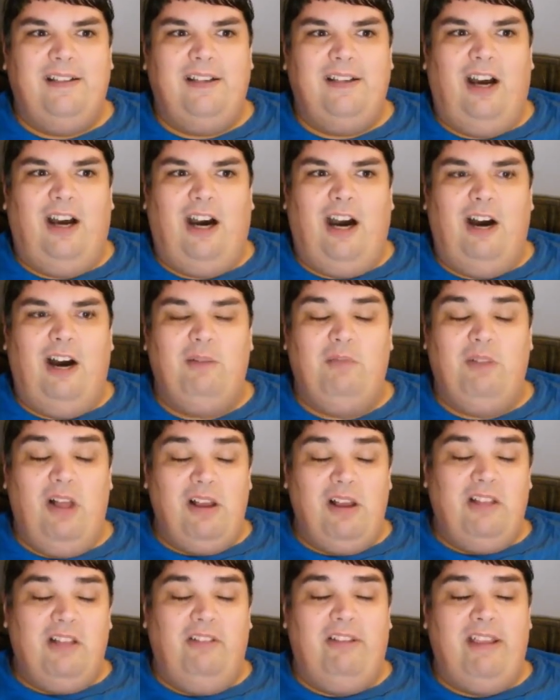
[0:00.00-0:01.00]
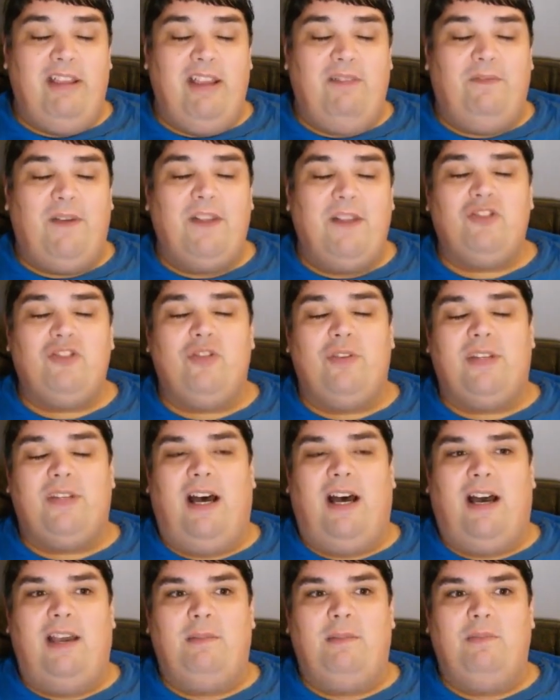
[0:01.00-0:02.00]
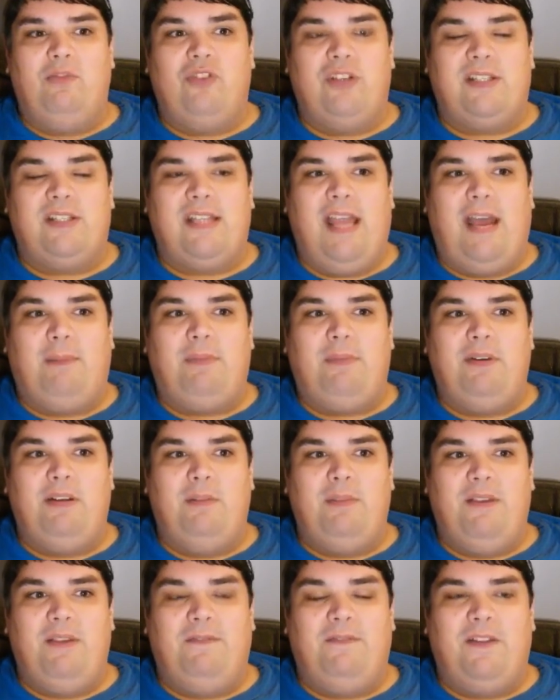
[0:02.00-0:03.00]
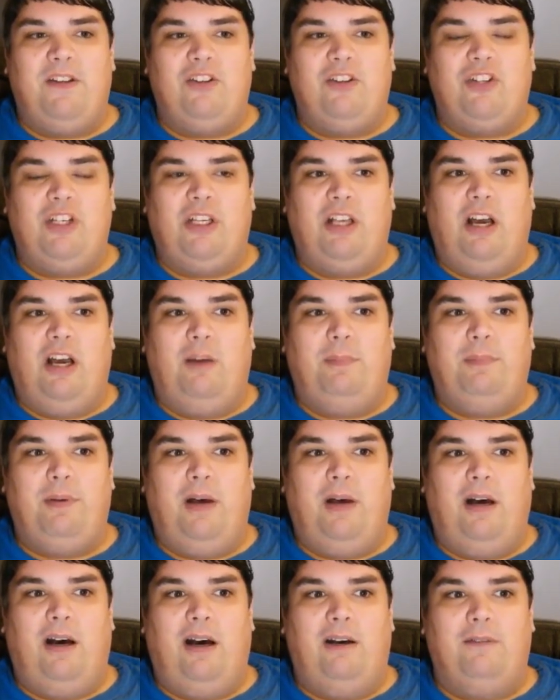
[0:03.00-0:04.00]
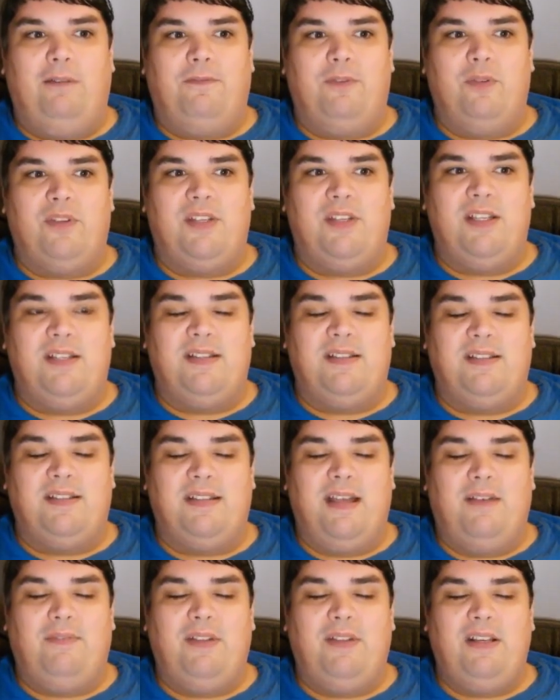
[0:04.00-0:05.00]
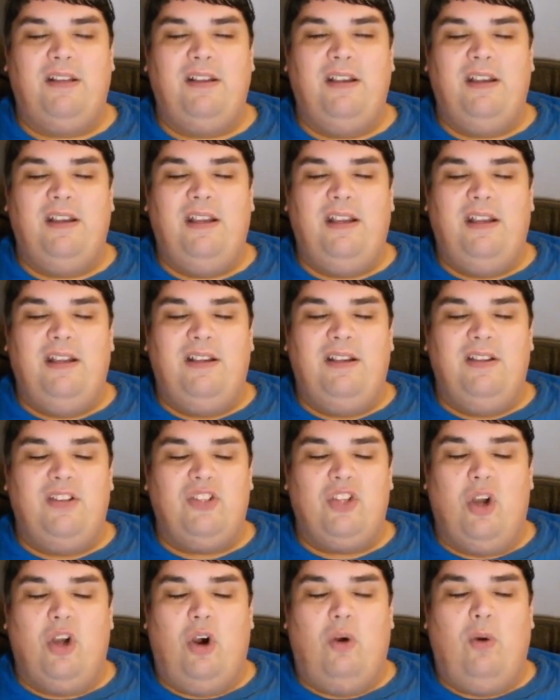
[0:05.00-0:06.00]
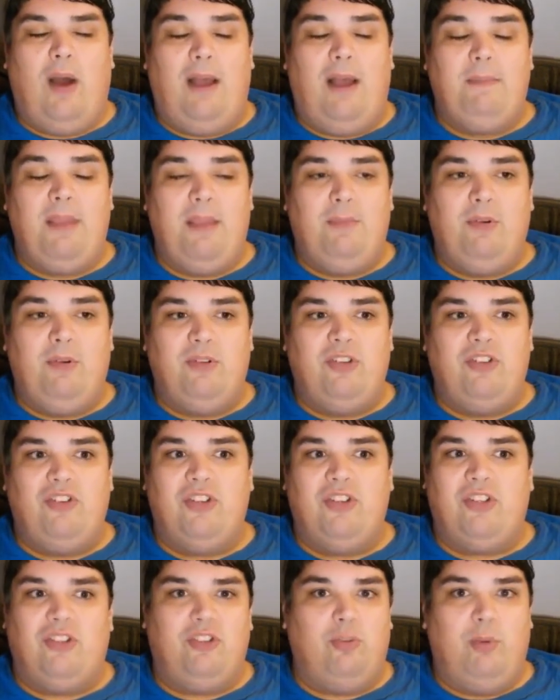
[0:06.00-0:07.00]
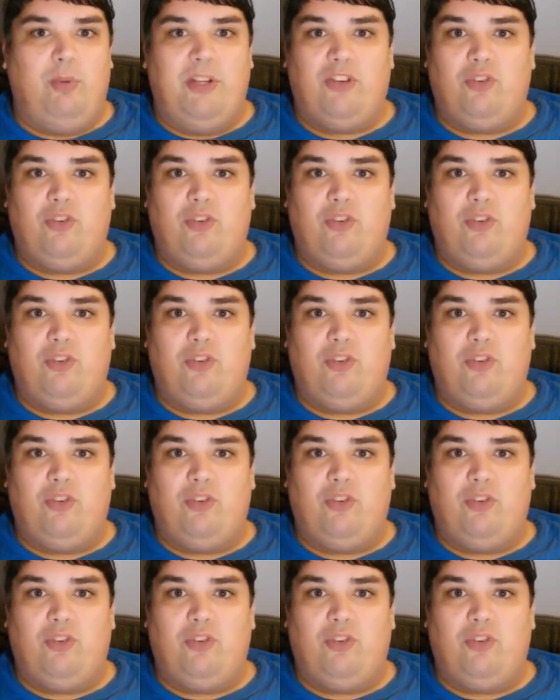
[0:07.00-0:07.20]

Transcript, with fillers: Um, luckily, Adventure Time just happened to be finishing up uh, for season seven, so I'm able to just switch